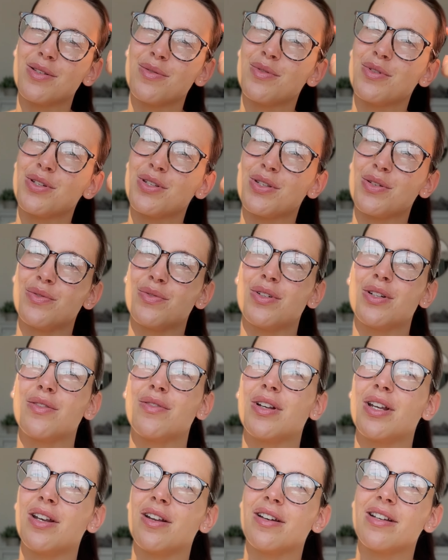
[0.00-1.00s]
It was just a
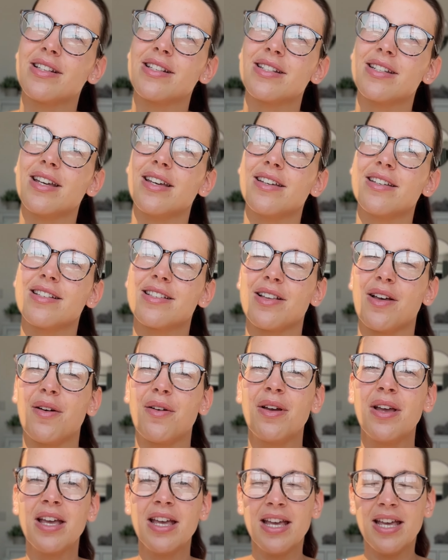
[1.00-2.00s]
really nice day. So